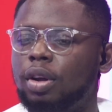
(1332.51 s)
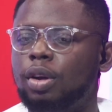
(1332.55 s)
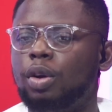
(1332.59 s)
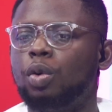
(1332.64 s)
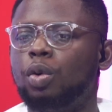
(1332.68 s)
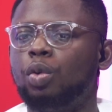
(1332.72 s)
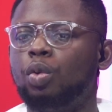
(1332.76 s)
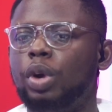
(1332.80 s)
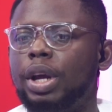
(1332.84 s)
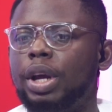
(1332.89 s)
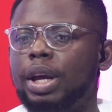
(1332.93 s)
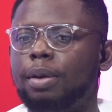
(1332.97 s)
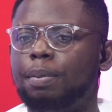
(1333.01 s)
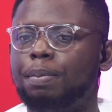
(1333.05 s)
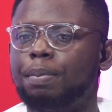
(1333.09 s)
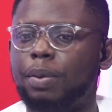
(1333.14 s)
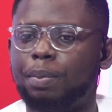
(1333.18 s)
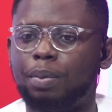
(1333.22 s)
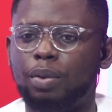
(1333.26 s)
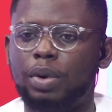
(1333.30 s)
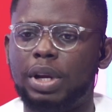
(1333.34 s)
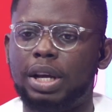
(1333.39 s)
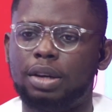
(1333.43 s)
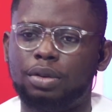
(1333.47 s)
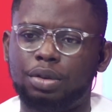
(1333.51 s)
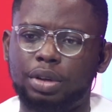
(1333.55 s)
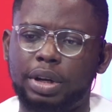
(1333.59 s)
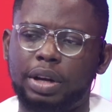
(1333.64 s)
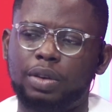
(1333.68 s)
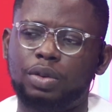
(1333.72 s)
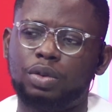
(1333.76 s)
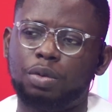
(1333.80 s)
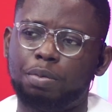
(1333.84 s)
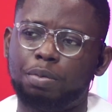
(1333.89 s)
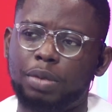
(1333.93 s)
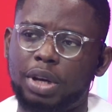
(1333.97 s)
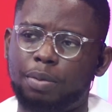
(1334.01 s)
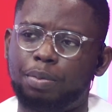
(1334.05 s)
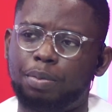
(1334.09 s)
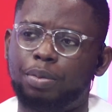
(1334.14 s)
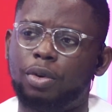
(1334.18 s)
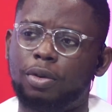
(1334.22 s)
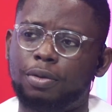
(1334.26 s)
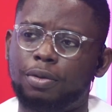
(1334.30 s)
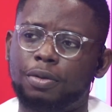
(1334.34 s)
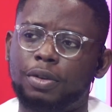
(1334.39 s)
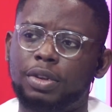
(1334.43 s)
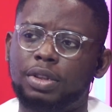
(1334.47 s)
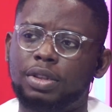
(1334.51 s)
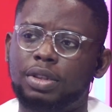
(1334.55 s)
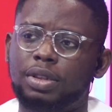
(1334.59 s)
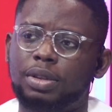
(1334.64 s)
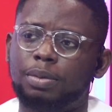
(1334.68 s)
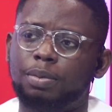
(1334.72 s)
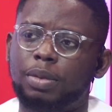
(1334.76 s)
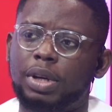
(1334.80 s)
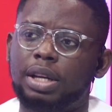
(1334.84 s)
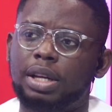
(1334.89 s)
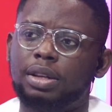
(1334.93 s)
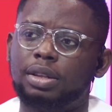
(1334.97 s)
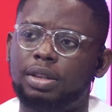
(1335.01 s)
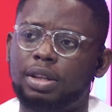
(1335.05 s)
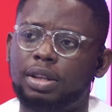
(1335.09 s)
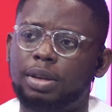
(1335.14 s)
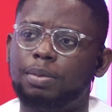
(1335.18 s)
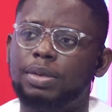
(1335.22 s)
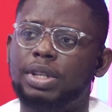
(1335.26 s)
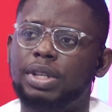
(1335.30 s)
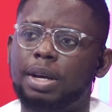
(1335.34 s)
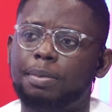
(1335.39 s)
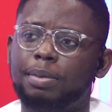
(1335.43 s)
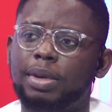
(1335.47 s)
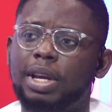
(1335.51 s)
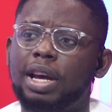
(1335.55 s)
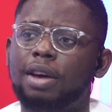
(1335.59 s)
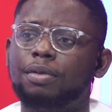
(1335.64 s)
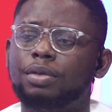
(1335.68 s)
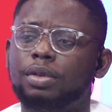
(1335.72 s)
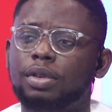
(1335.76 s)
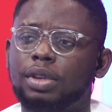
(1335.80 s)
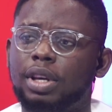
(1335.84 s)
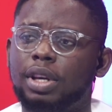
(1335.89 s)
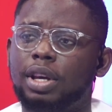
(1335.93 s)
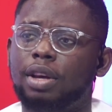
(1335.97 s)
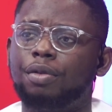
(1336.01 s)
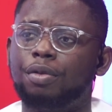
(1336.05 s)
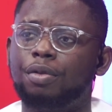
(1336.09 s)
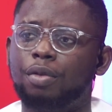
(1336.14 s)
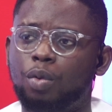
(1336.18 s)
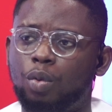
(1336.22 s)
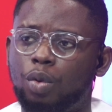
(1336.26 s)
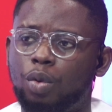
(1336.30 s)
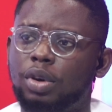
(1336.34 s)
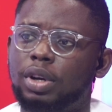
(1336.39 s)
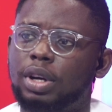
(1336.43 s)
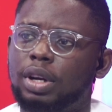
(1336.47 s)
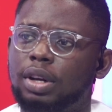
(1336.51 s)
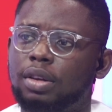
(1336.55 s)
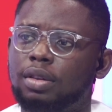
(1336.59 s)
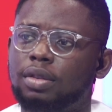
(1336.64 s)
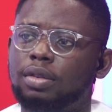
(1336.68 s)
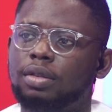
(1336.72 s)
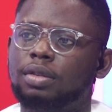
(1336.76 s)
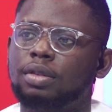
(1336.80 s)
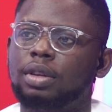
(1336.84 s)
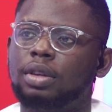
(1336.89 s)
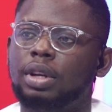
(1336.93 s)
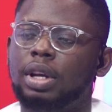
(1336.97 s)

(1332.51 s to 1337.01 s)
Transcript: where people are trying to make profits, but at the same time, they have to care for workers.